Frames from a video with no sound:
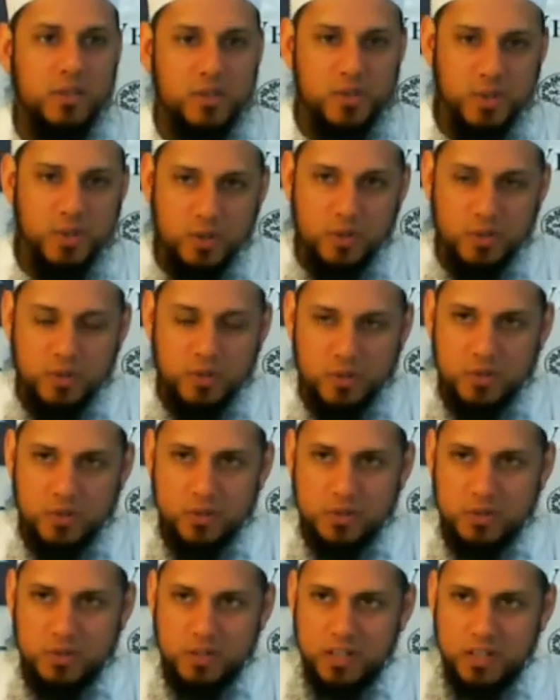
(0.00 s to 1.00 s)
So
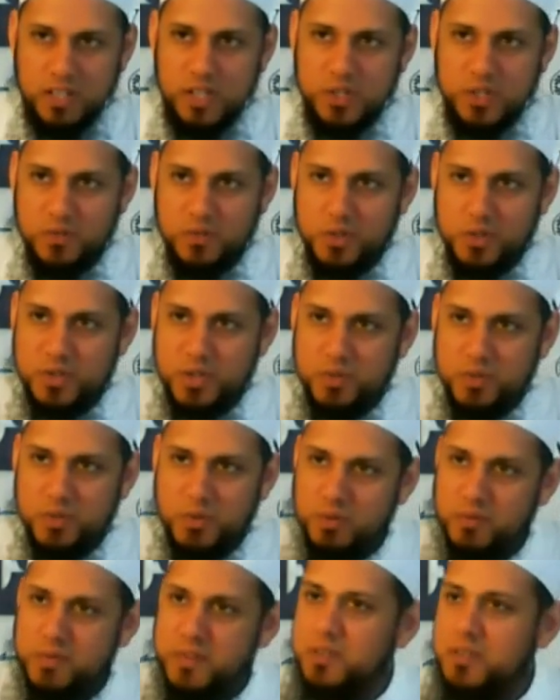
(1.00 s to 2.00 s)
these verses were
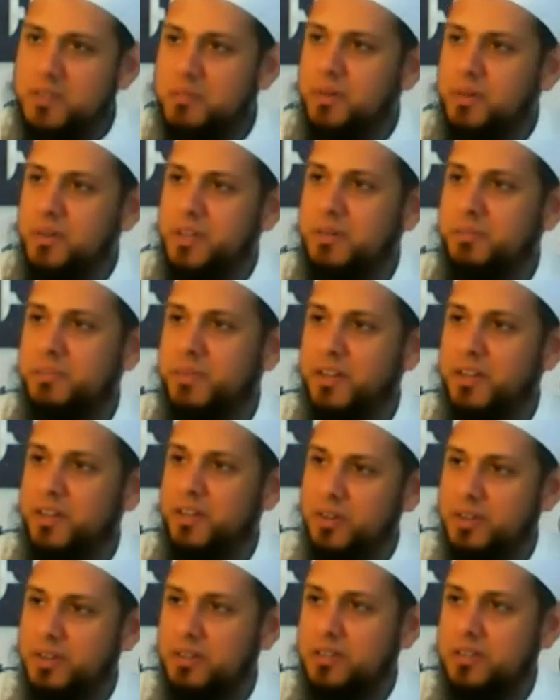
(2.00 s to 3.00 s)
revealed about him.
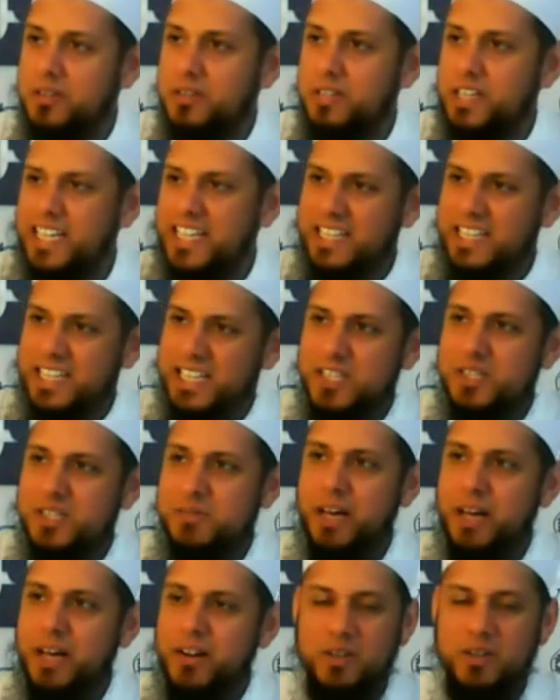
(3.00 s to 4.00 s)
Look, in
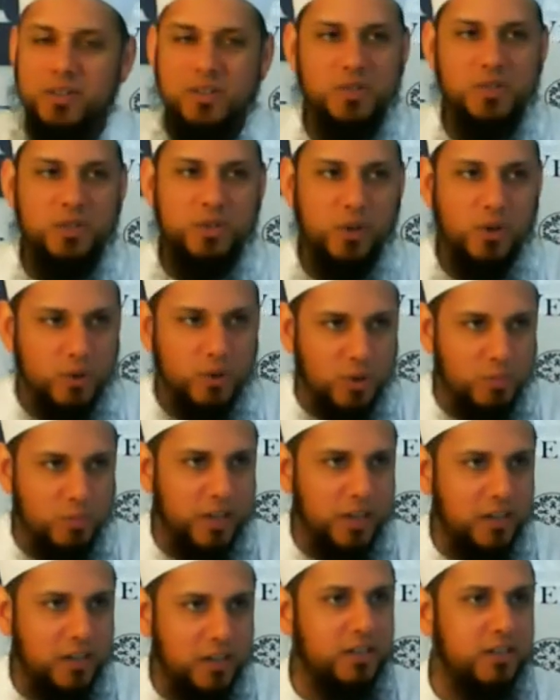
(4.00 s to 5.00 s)
these matters you don't
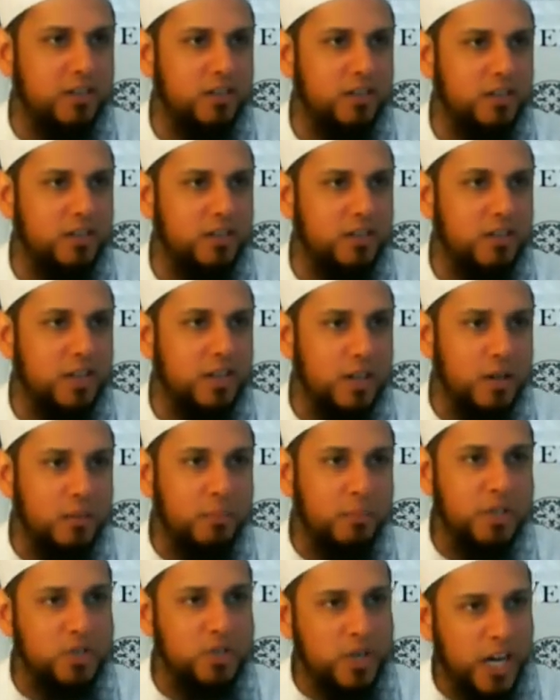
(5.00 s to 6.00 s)
obey,
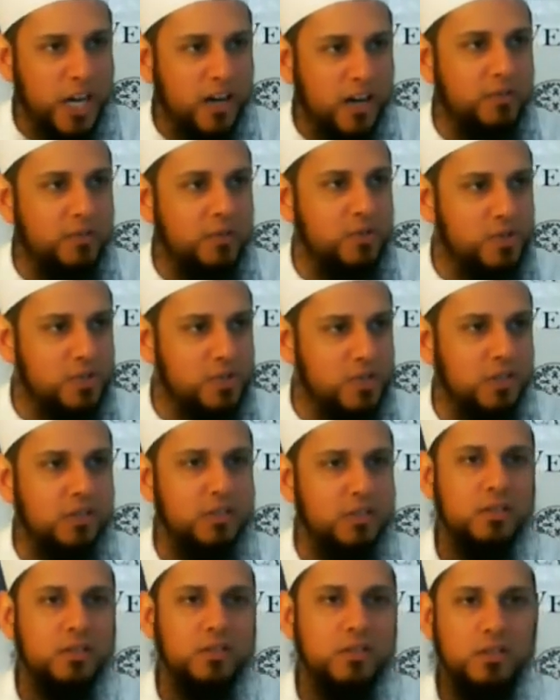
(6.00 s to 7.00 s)
but you have to
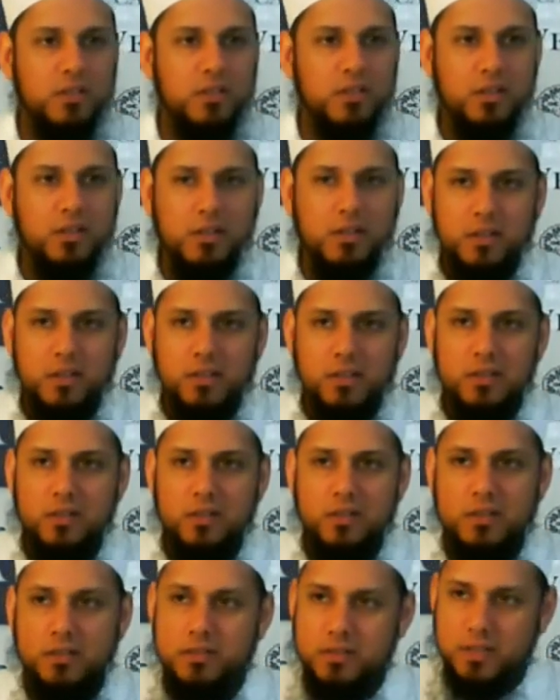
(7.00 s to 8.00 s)
still
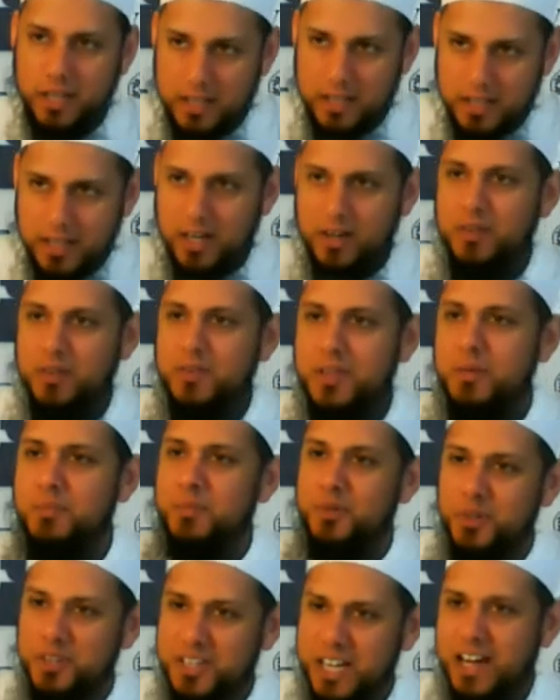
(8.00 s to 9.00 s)
take care of them,
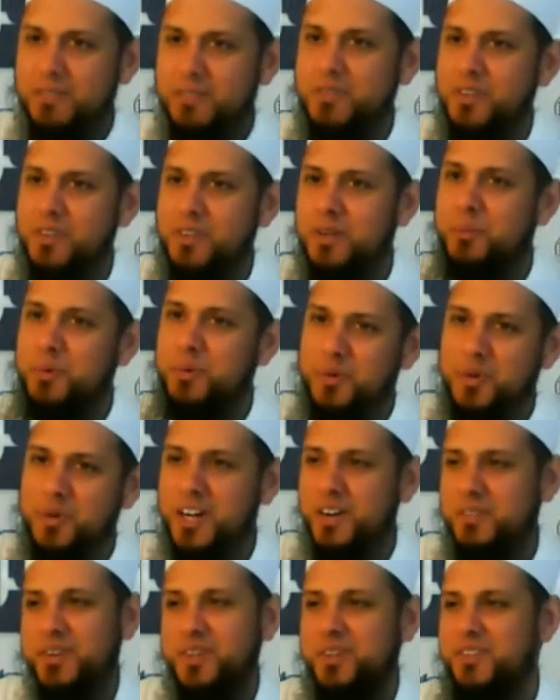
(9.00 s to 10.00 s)
look after them, do
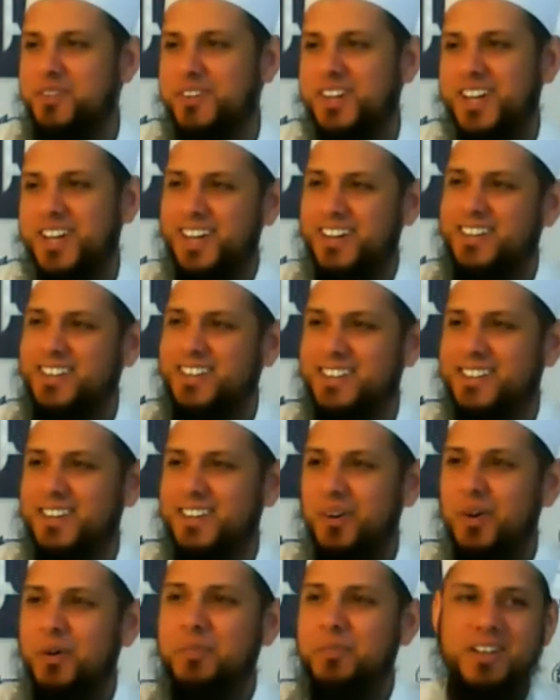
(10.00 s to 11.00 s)
whatever you can.
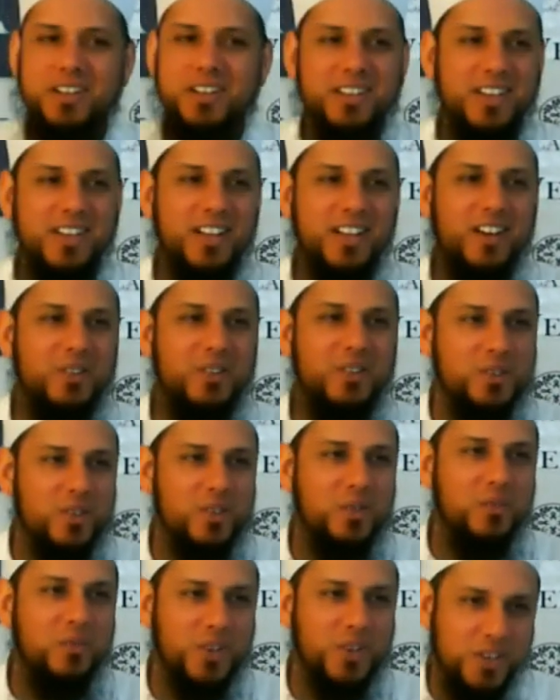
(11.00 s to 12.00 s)
Umar radiallahu anhu
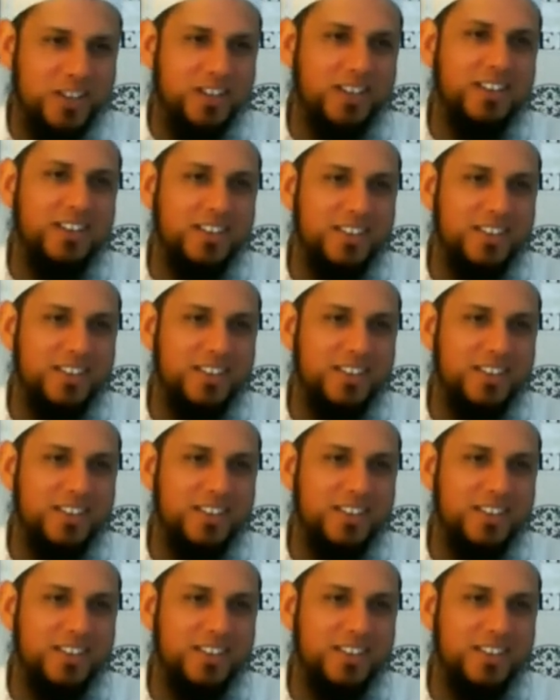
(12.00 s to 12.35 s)
told him, look,